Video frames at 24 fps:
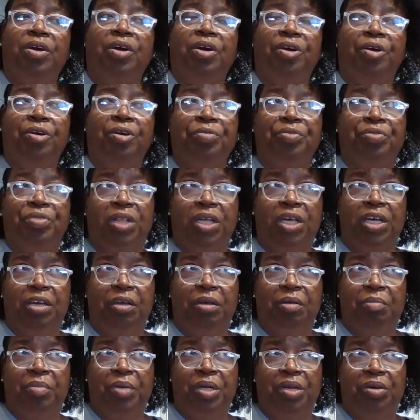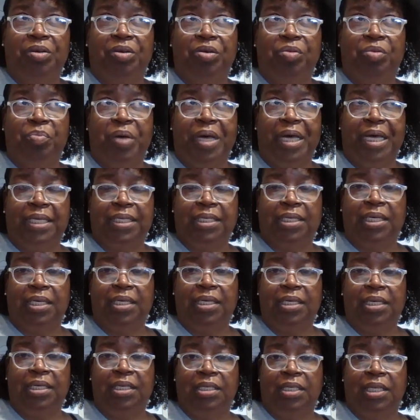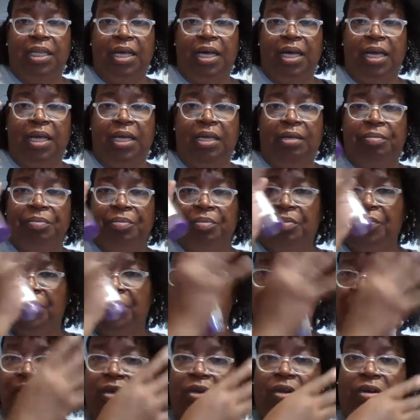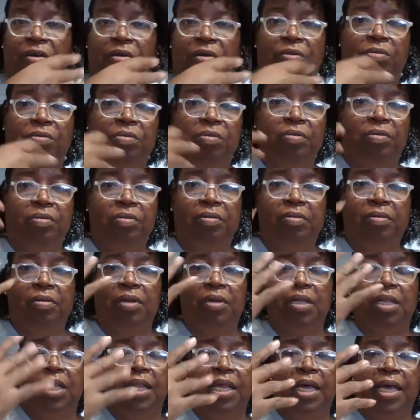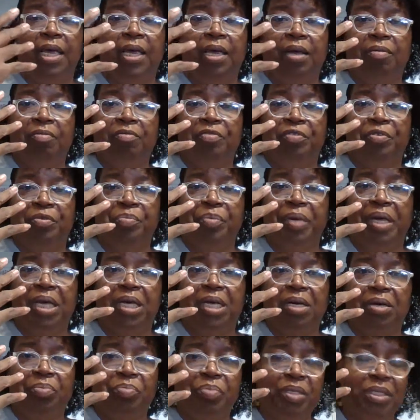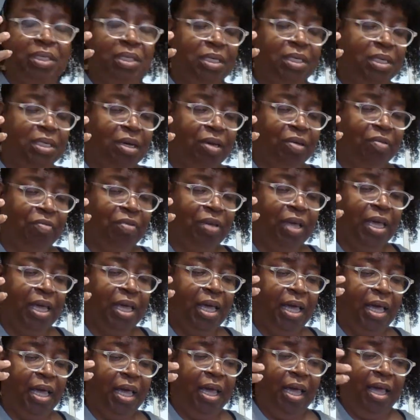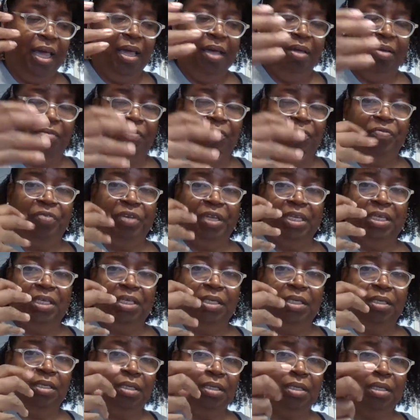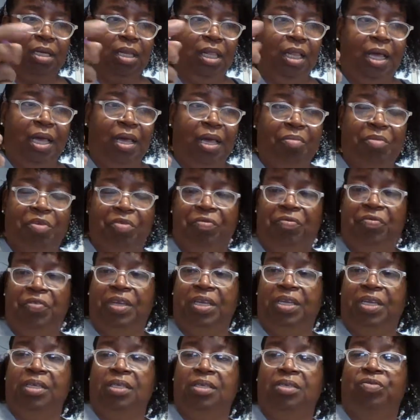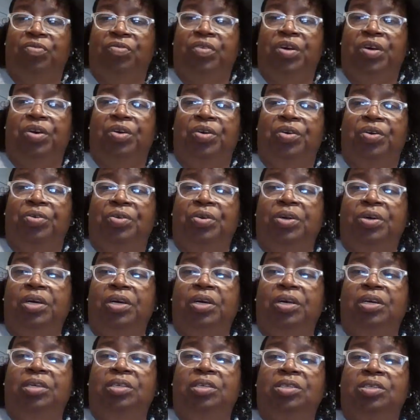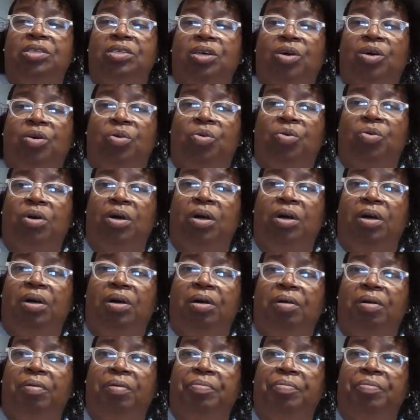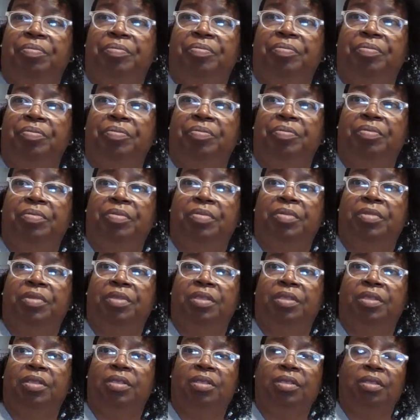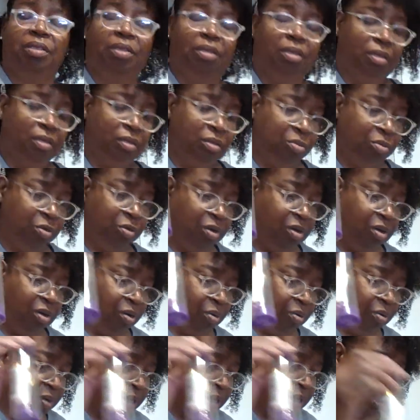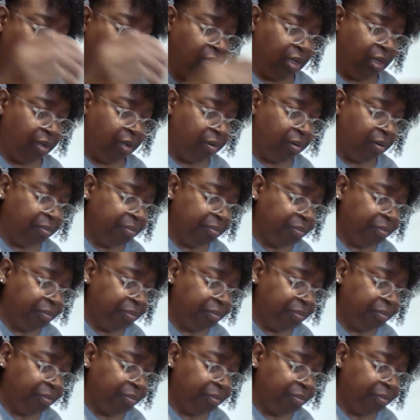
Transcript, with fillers: her theme in her basket is like, you know, glam for makeup and stuff and fitness, glam and fitness for her. So um, this will go in there